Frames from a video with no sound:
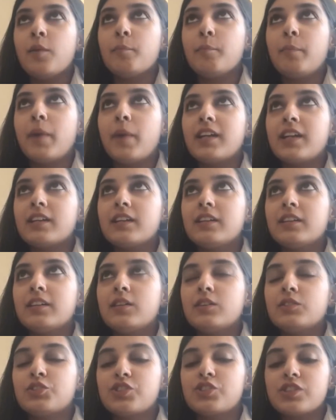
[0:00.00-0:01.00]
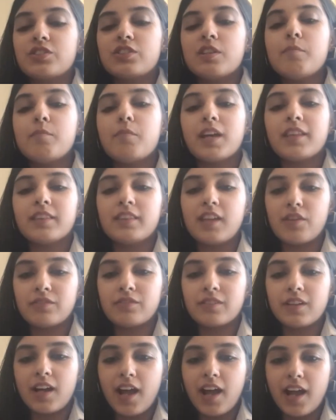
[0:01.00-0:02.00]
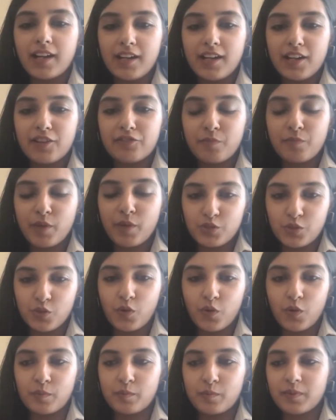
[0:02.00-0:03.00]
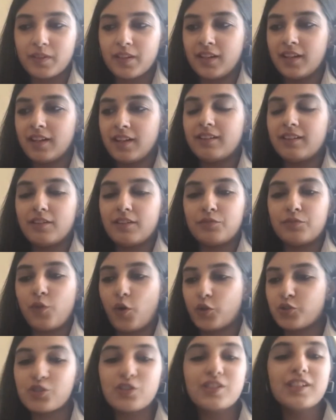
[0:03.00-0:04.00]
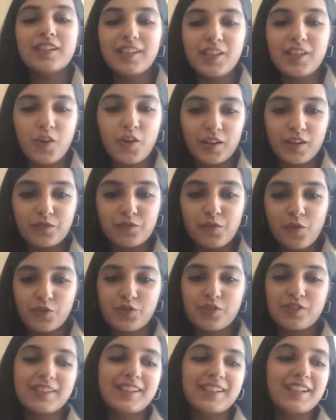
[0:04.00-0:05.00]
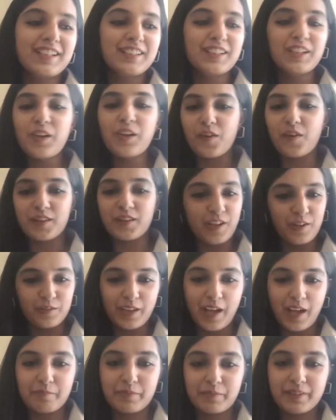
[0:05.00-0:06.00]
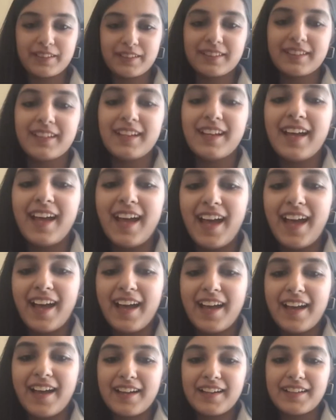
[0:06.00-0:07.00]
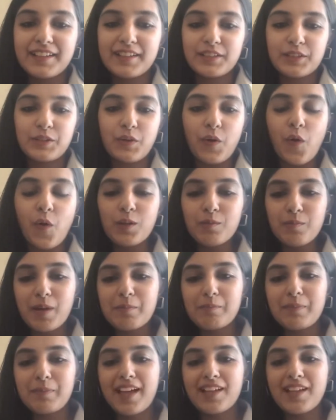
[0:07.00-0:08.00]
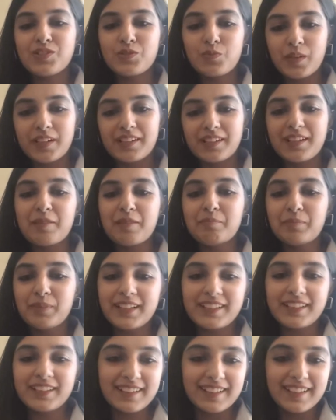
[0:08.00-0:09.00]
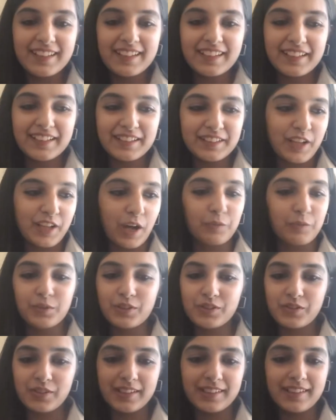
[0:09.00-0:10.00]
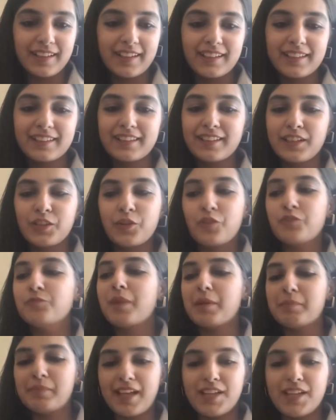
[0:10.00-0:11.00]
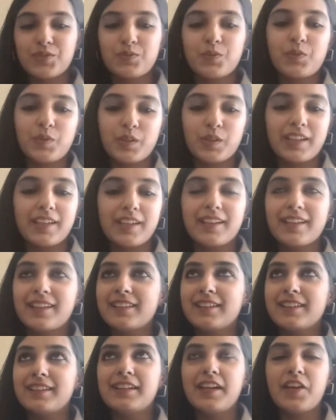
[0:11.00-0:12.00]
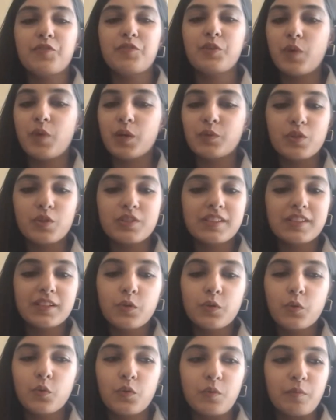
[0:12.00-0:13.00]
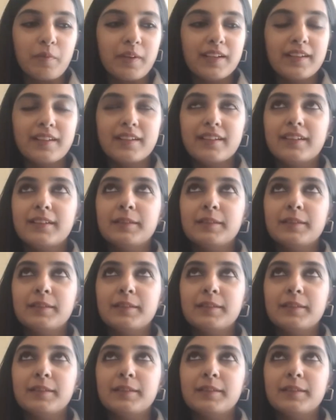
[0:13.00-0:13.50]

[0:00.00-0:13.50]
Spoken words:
But just a month after I had left my job, fortunately or unfortunately, the lockdown happened. And all my plans went completely down the drain. Like, none of my plans were working. Everyone was at home. And